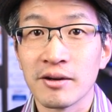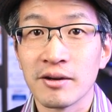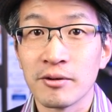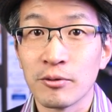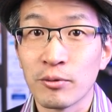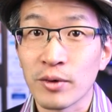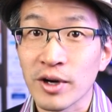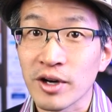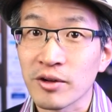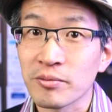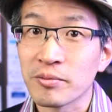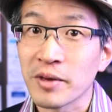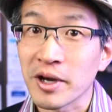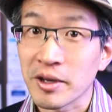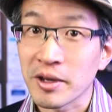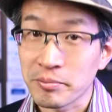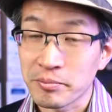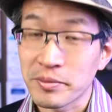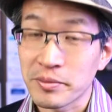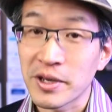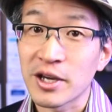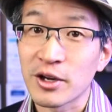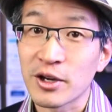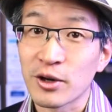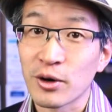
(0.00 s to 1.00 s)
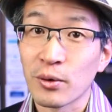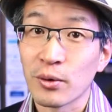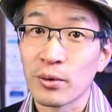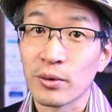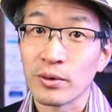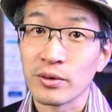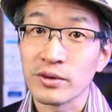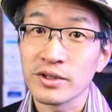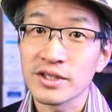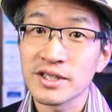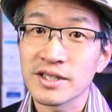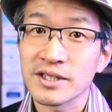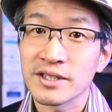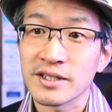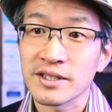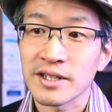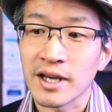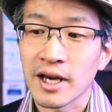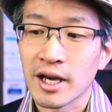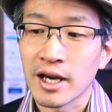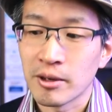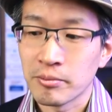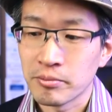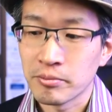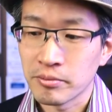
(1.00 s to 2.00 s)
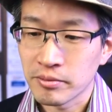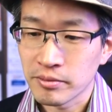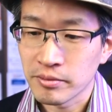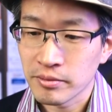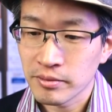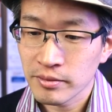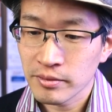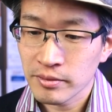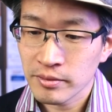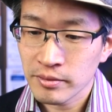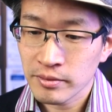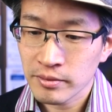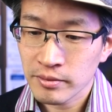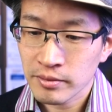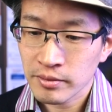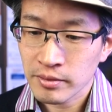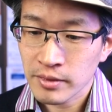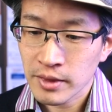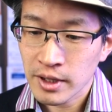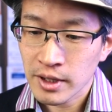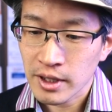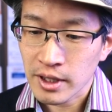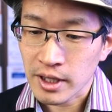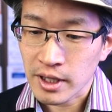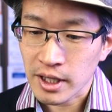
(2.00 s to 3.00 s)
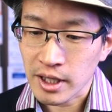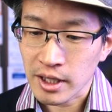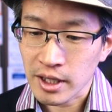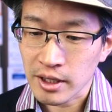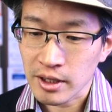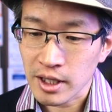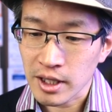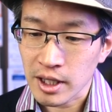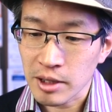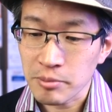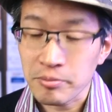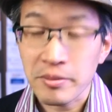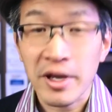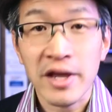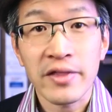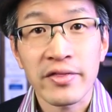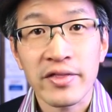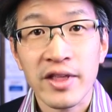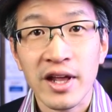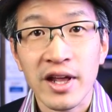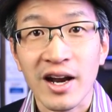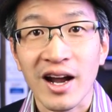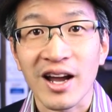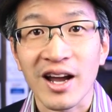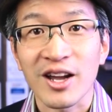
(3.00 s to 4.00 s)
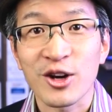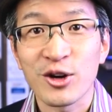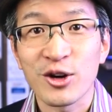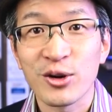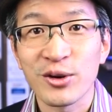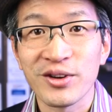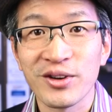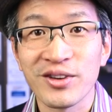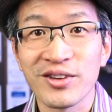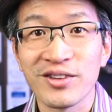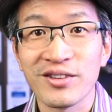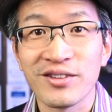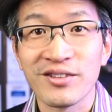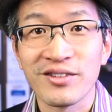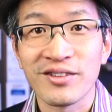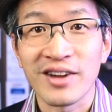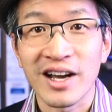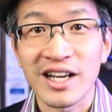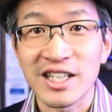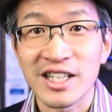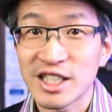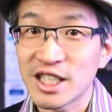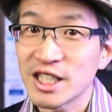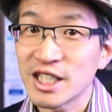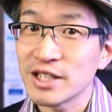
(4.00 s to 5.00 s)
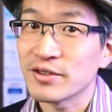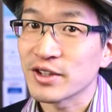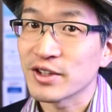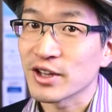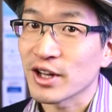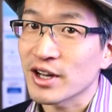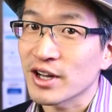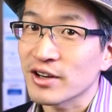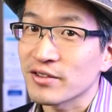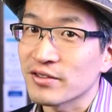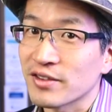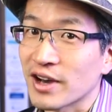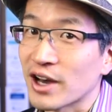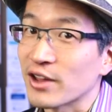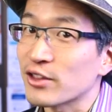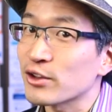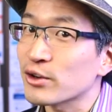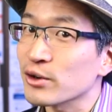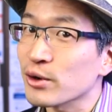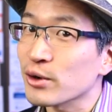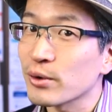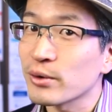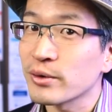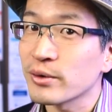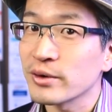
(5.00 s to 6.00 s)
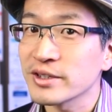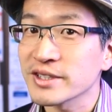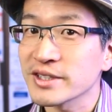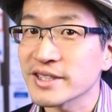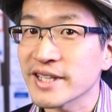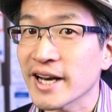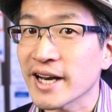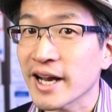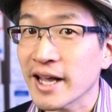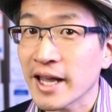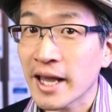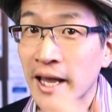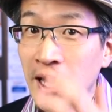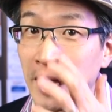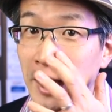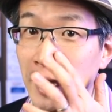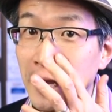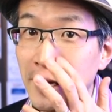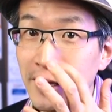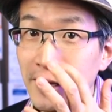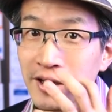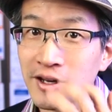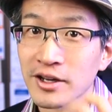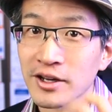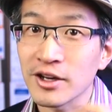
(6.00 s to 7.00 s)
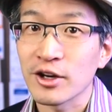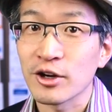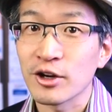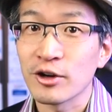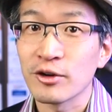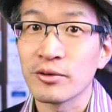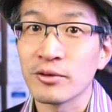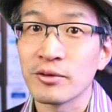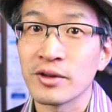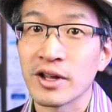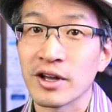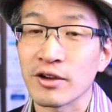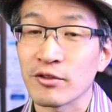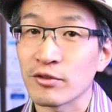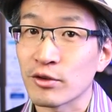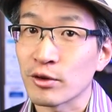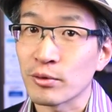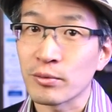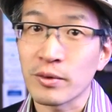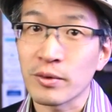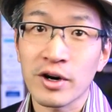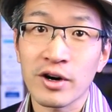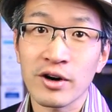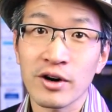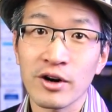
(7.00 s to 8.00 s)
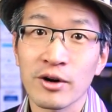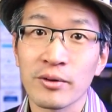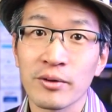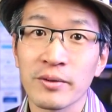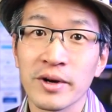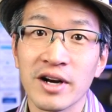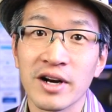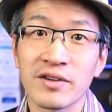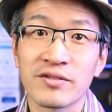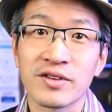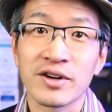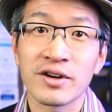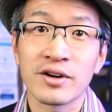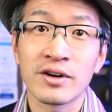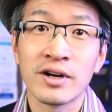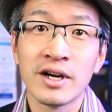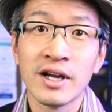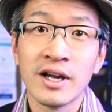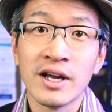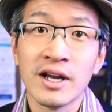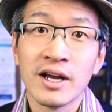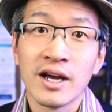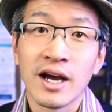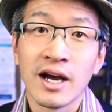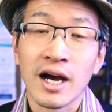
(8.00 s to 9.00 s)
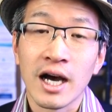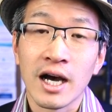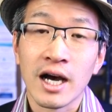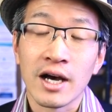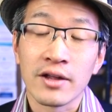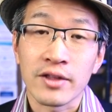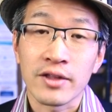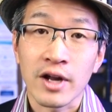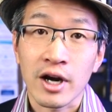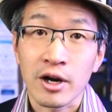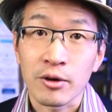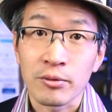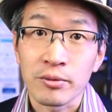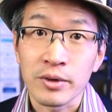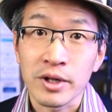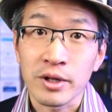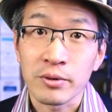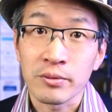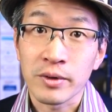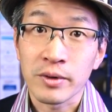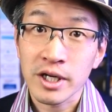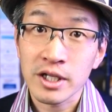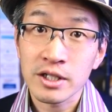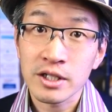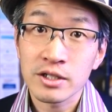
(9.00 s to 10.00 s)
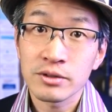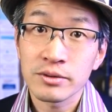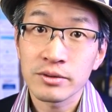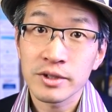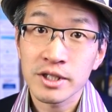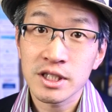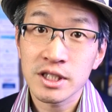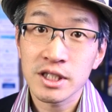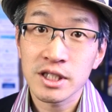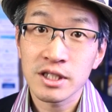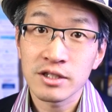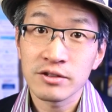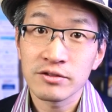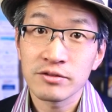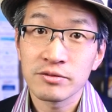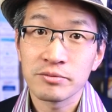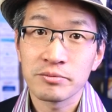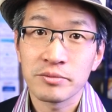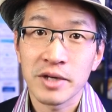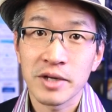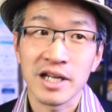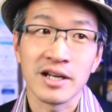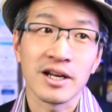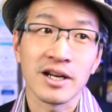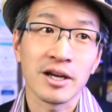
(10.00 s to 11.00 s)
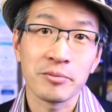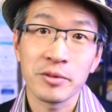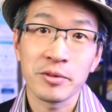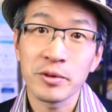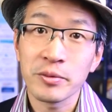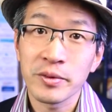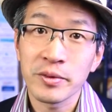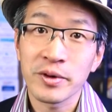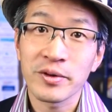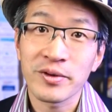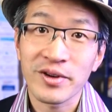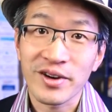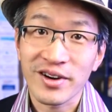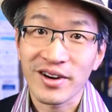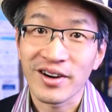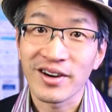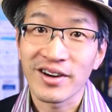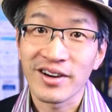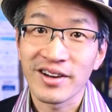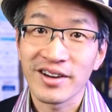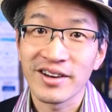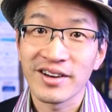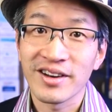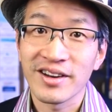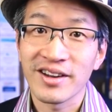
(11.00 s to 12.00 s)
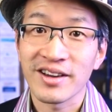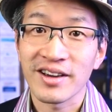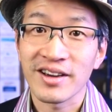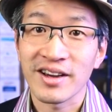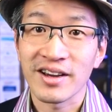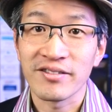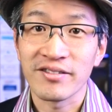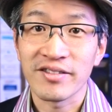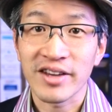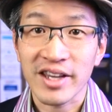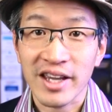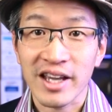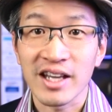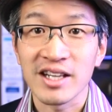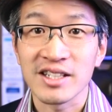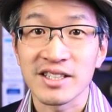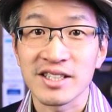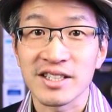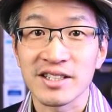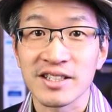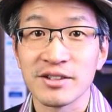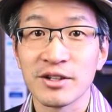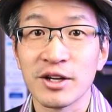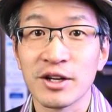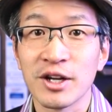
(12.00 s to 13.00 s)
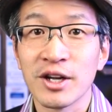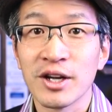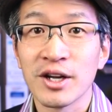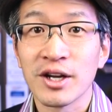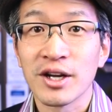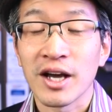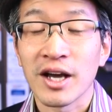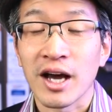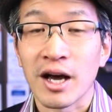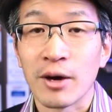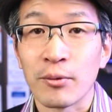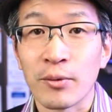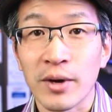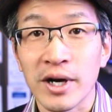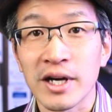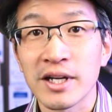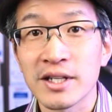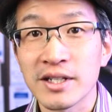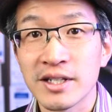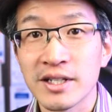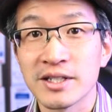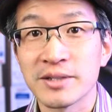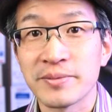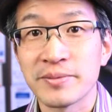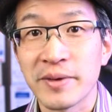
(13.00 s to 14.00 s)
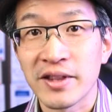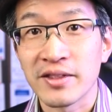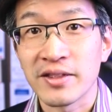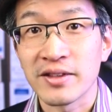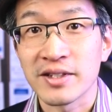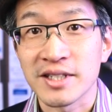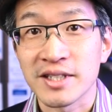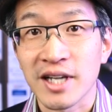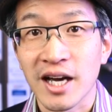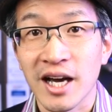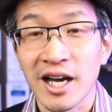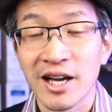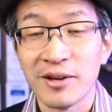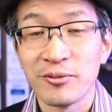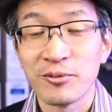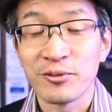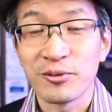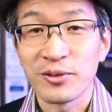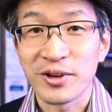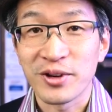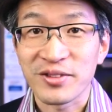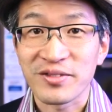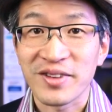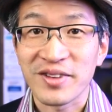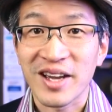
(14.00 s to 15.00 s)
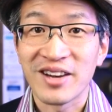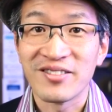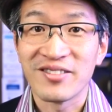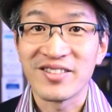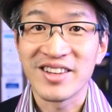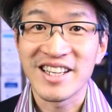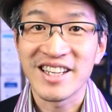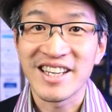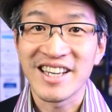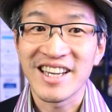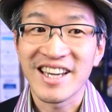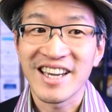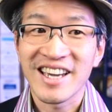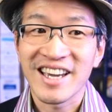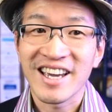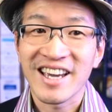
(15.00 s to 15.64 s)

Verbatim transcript: one of my big goals um, it, it meant that I couldn't achieve a lot of other goals that I had, you know, like for work or whatever, uh, that I really wanted to achieve. But I mean, we were on vacation. I wanted to spend the time with family.